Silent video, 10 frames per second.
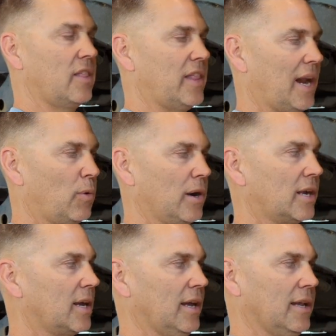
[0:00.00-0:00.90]
that I want to
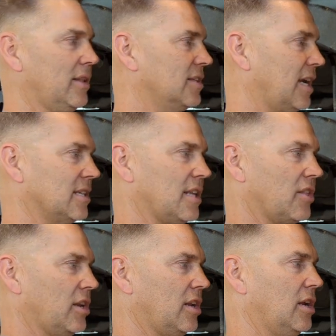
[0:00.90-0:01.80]
cut. This has
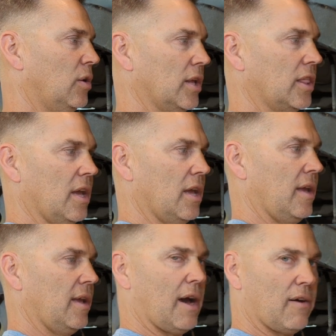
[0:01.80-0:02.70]
nothing to do with
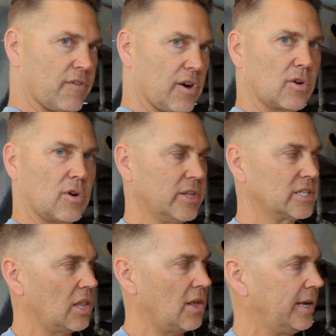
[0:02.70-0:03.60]
how vertical
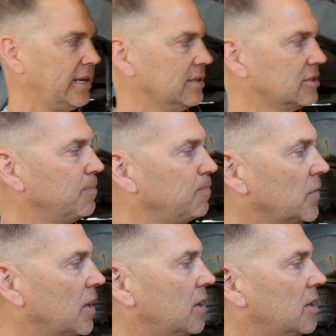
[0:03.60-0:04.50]
this line is.
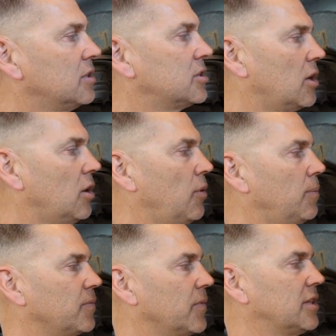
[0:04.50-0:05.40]

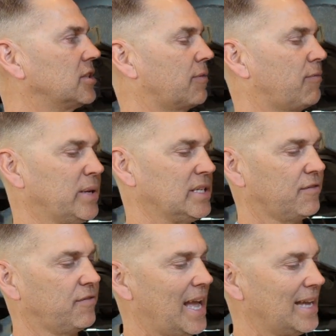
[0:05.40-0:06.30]
So I took a piece
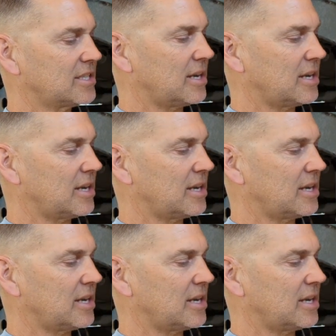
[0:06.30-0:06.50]
of flat